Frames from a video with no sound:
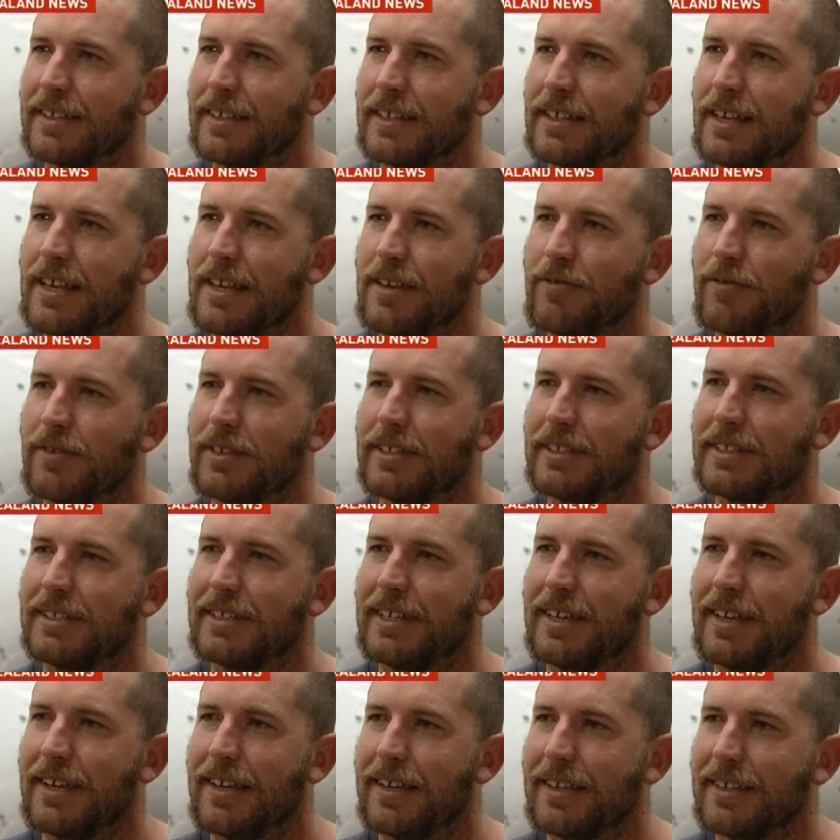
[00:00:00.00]
have
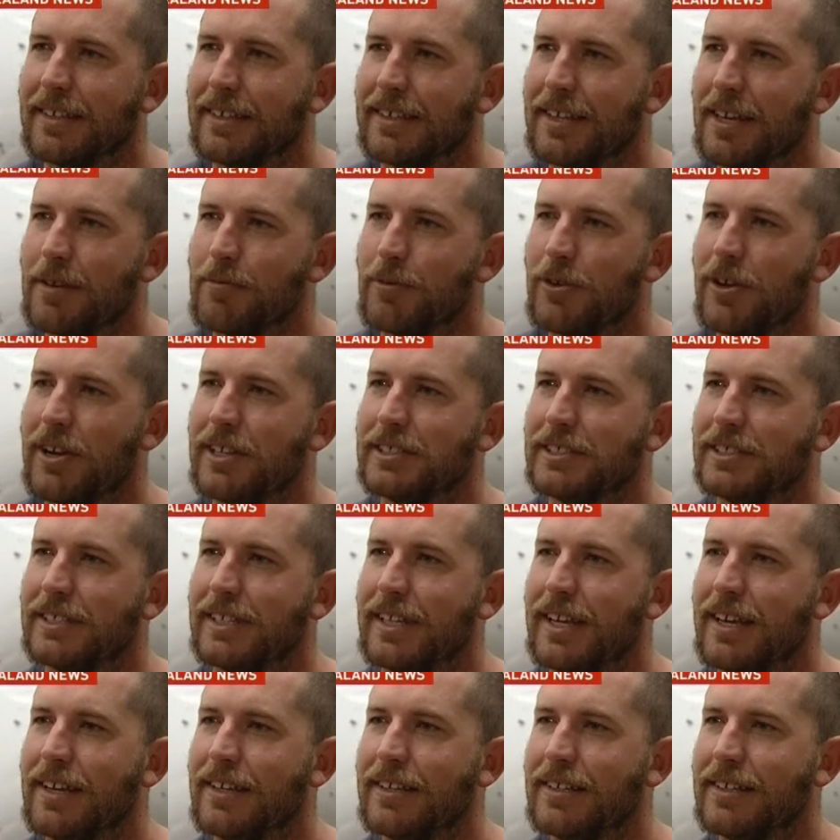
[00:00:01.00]
it come crashing
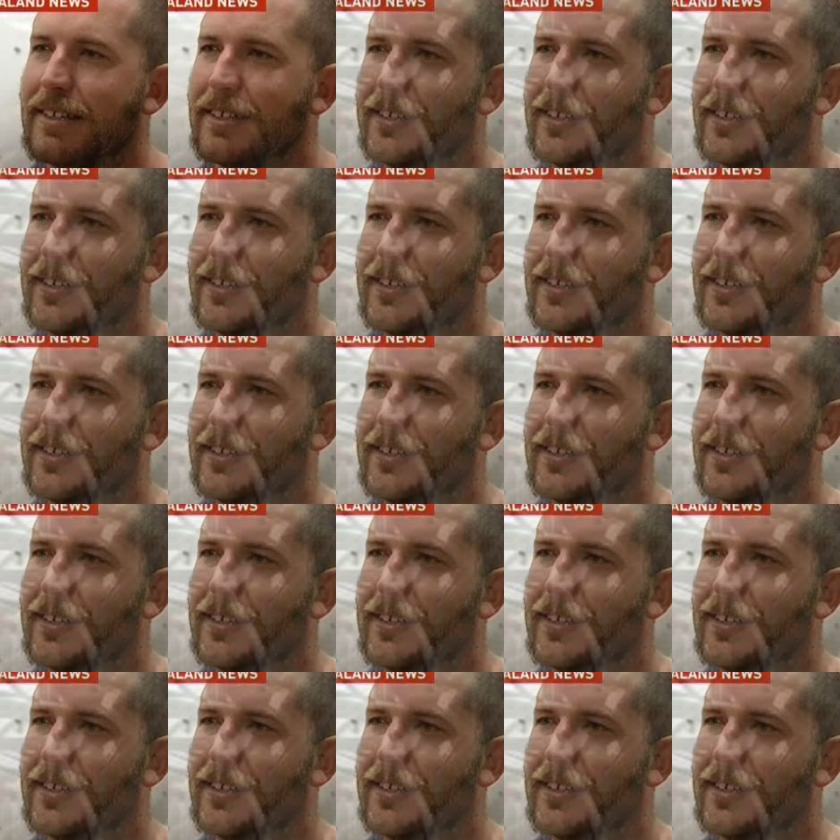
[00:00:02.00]
down